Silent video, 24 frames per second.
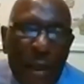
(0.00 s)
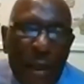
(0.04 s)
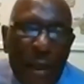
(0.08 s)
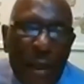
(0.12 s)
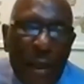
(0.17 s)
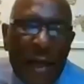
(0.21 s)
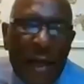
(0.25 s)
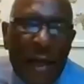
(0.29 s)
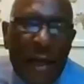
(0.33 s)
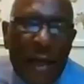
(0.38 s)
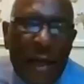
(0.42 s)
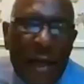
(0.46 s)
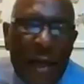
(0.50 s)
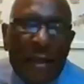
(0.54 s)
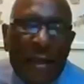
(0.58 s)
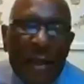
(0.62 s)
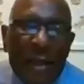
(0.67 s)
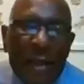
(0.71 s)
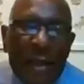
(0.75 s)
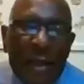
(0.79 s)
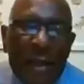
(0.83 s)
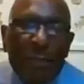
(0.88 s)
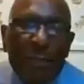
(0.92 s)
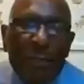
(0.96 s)
plays an
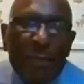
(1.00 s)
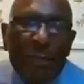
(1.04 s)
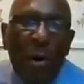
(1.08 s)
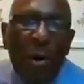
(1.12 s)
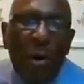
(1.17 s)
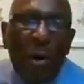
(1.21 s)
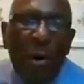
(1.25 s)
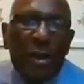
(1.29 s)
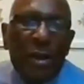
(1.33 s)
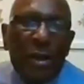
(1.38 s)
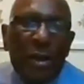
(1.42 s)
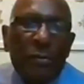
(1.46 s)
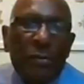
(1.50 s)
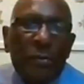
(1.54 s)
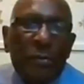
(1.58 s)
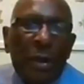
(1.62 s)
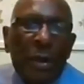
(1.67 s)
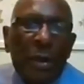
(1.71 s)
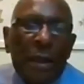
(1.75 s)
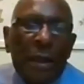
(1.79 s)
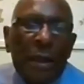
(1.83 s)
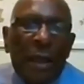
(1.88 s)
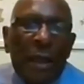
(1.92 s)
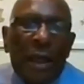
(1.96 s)
important
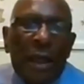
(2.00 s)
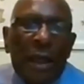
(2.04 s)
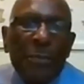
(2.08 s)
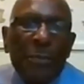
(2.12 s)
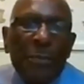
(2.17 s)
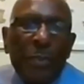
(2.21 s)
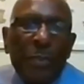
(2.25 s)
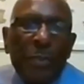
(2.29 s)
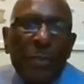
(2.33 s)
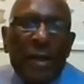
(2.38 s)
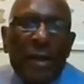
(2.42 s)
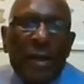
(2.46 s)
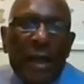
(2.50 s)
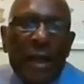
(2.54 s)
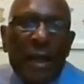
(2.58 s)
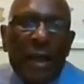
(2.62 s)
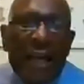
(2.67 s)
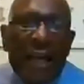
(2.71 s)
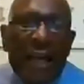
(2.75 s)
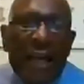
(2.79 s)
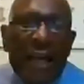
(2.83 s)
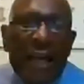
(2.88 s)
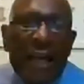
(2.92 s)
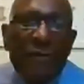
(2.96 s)
and
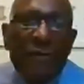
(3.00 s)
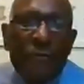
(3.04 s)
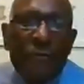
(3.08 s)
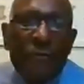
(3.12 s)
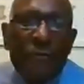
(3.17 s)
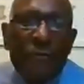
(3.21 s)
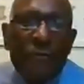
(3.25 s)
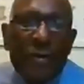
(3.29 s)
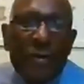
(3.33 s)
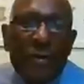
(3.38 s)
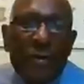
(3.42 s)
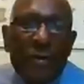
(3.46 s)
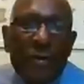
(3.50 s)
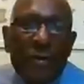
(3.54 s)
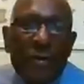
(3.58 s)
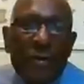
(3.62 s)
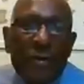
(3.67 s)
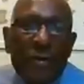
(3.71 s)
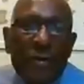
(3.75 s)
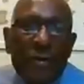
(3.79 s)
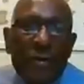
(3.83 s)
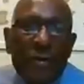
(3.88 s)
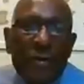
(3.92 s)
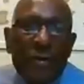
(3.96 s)
practicing everything
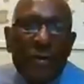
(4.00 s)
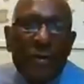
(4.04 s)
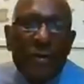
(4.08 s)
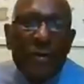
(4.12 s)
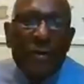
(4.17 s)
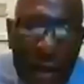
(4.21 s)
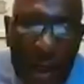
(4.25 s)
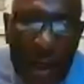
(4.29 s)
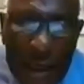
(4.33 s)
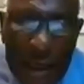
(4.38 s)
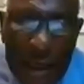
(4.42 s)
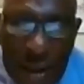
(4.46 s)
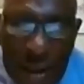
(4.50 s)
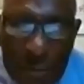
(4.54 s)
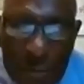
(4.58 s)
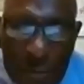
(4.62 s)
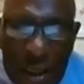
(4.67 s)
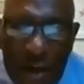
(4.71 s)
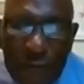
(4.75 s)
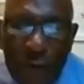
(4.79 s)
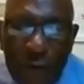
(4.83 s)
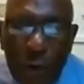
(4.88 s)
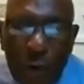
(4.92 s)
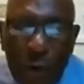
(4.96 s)
you. That's why even now
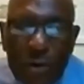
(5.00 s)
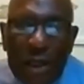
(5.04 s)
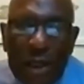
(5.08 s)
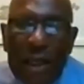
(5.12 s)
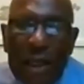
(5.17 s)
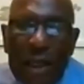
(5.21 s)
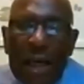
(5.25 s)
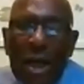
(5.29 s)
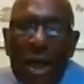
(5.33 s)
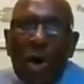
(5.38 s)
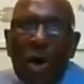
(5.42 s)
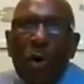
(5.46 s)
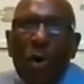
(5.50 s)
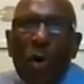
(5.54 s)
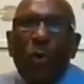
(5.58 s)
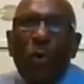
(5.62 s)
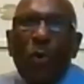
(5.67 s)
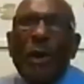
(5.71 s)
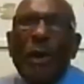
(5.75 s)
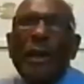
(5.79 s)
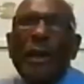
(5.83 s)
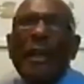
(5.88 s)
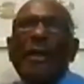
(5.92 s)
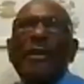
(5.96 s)
and then, sometimes
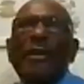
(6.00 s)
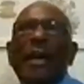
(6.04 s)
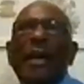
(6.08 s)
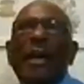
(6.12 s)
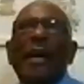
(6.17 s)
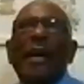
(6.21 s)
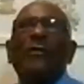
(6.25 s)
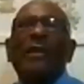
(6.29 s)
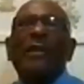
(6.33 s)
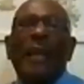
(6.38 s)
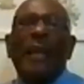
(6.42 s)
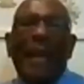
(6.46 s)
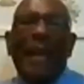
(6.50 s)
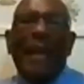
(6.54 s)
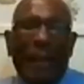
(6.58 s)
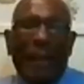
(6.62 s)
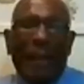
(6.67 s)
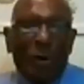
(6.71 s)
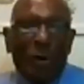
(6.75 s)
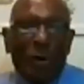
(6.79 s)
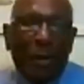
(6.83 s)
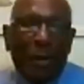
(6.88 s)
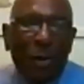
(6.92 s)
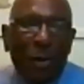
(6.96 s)
folks say we need
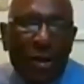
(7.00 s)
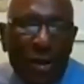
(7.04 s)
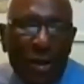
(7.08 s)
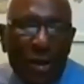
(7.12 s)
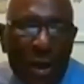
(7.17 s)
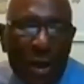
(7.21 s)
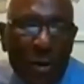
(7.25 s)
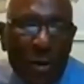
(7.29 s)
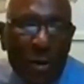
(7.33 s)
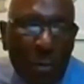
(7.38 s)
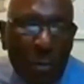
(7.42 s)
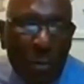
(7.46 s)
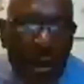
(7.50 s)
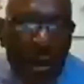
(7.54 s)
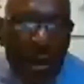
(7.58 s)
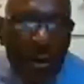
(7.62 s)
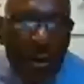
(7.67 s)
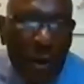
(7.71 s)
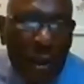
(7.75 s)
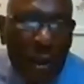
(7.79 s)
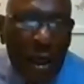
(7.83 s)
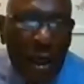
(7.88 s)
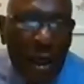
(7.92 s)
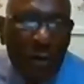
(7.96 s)
to have an attitude
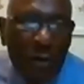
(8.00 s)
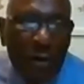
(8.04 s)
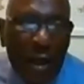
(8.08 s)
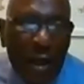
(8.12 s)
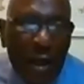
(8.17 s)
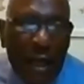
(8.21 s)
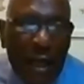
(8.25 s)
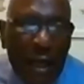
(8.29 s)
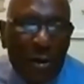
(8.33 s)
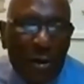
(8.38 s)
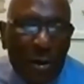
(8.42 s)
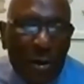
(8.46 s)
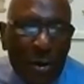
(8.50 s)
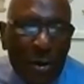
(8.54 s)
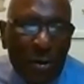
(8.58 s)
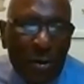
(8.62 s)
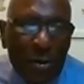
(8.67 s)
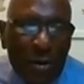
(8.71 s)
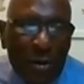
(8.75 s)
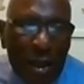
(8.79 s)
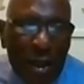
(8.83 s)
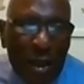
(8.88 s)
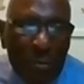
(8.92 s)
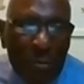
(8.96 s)
adjustment. We our
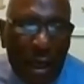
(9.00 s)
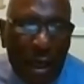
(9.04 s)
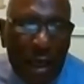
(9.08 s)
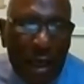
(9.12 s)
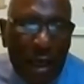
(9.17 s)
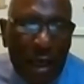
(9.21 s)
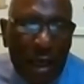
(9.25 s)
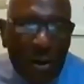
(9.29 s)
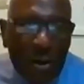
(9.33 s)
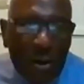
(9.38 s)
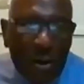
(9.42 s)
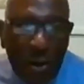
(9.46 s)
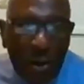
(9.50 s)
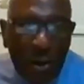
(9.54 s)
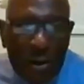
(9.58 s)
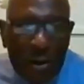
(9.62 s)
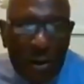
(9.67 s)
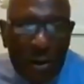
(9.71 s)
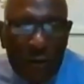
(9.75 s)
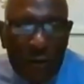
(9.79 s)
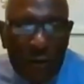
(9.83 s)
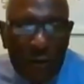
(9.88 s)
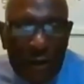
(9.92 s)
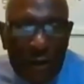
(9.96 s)
attitude get
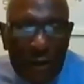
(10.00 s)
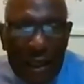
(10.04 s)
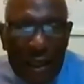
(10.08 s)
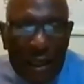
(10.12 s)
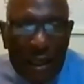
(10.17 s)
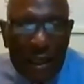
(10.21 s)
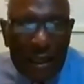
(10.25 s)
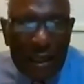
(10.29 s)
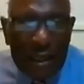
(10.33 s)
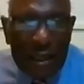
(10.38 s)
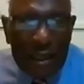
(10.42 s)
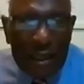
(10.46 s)
bad towards them. We